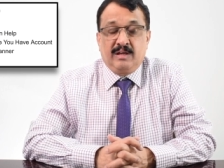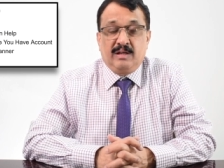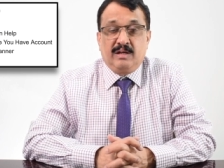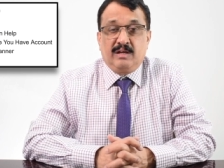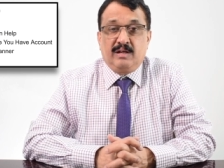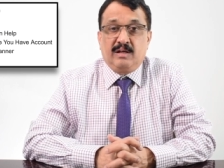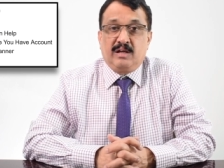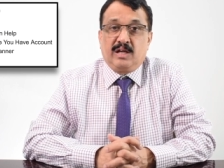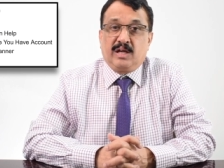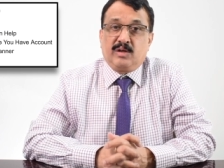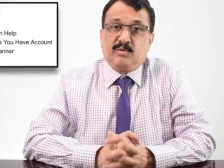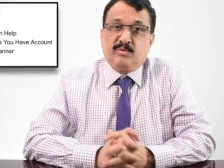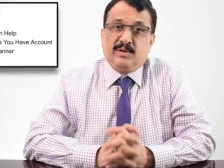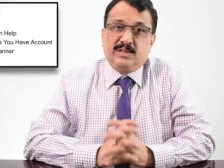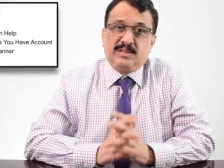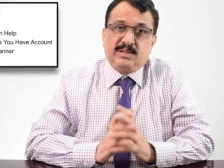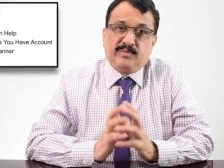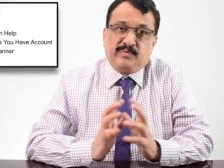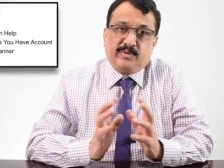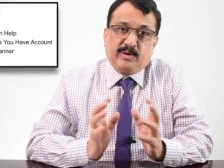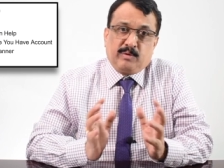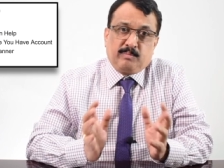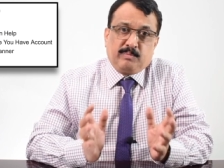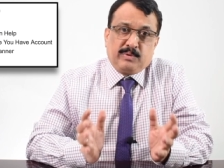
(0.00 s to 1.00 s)
Likewise, if
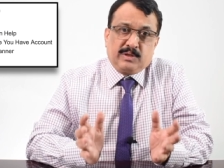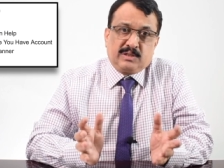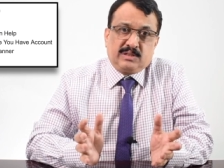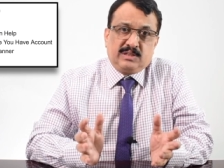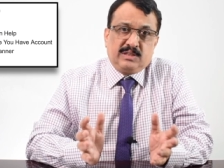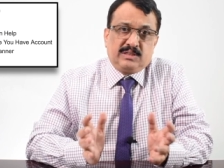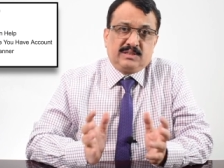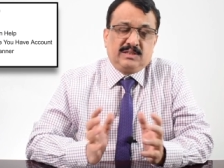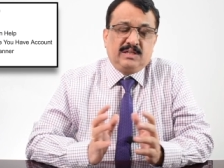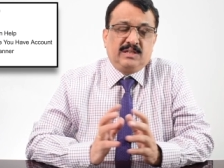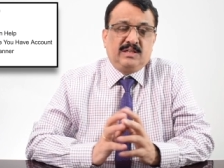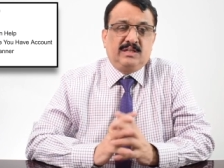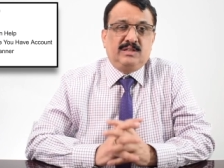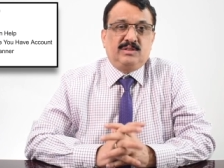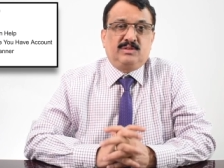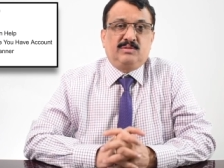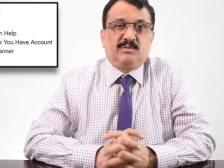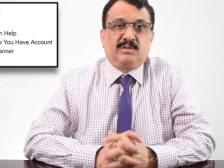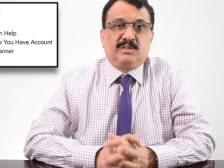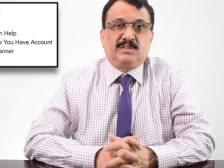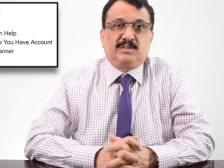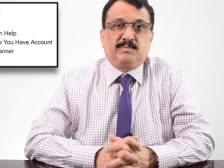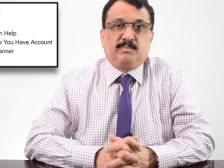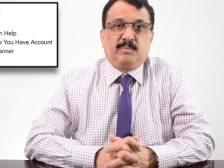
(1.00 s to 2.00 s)
you have purchased an
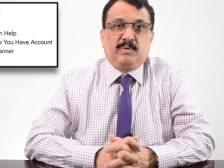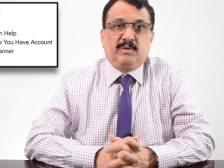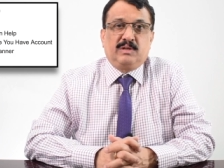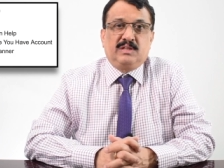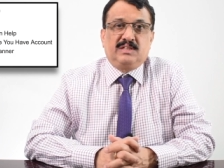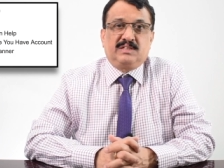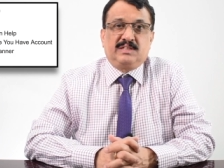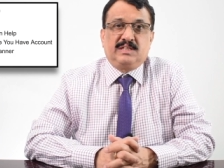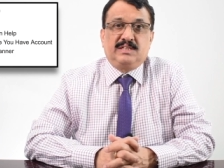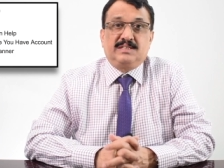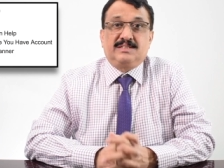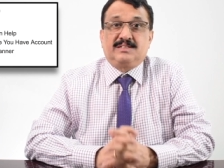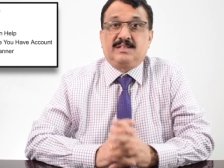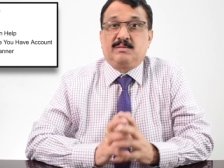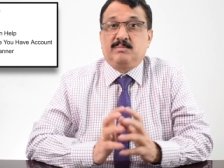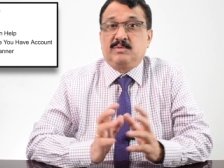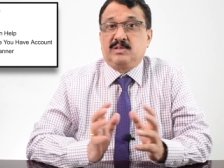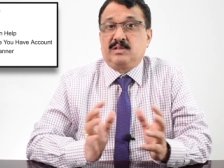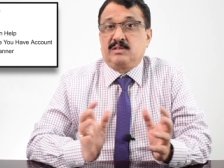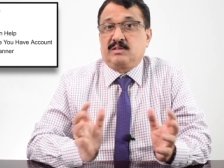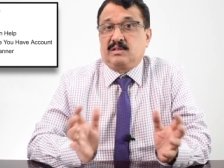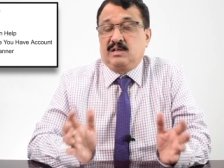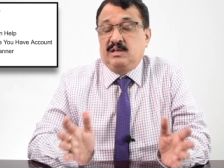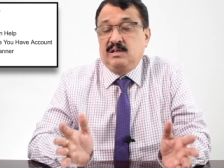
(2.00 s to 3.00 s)
insurance policy in some other
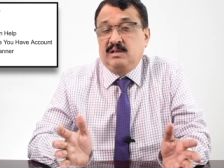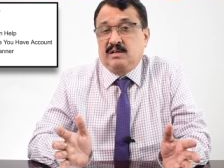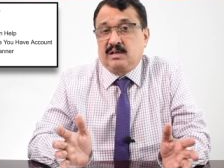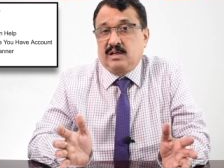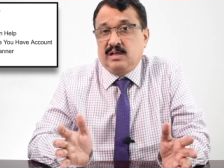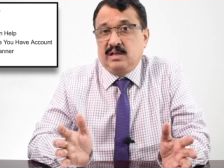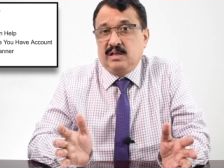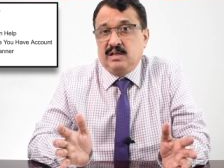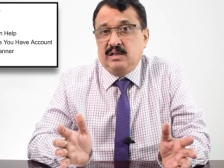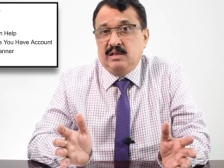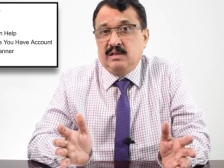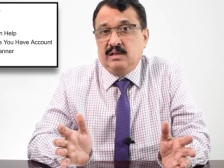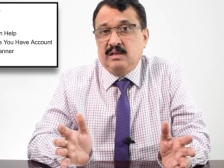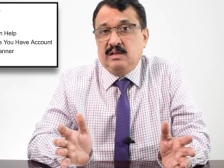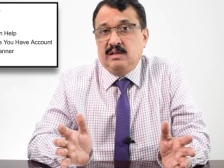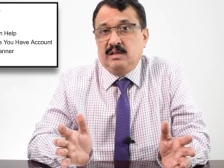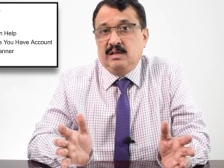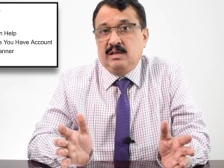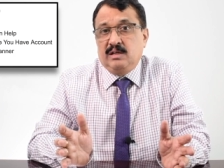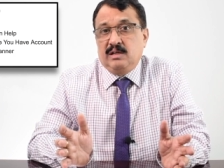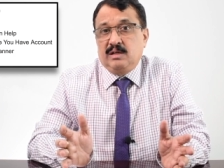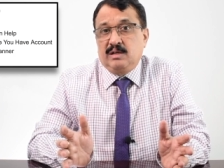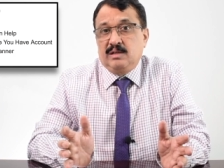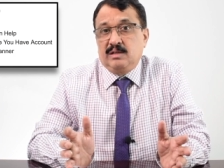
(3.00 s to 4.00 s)
country,
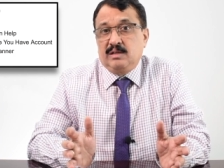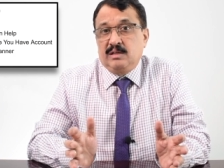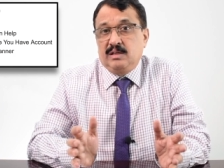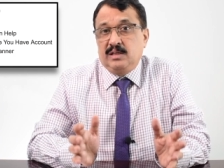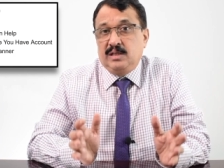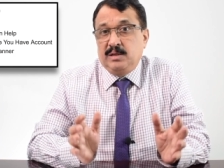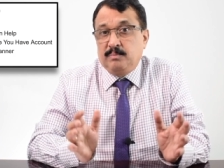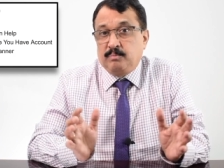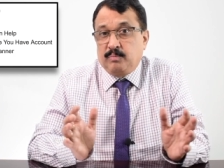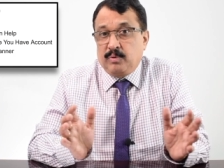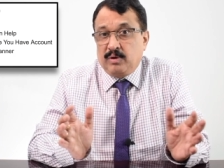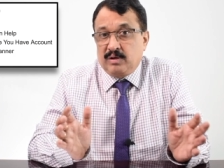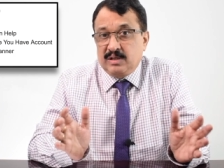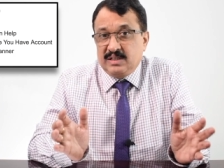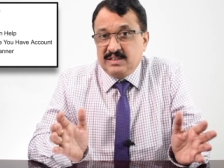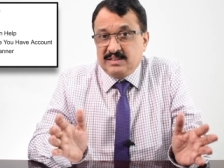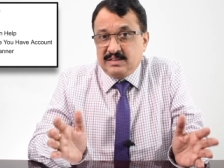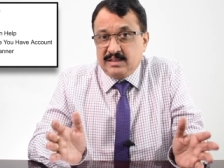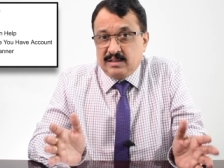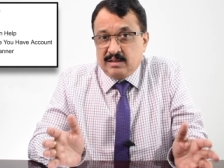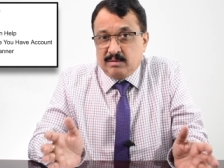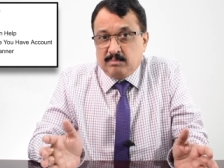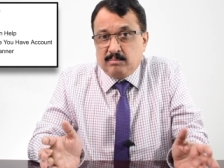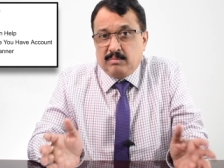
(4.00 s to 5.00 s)
the policy
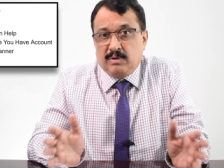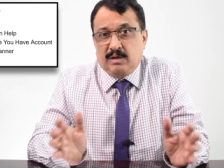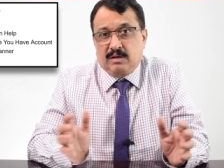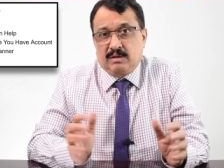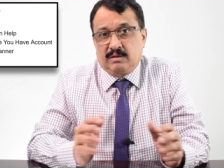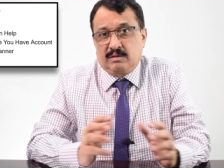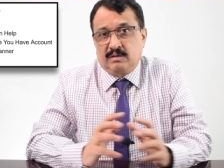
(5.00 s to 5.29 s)
number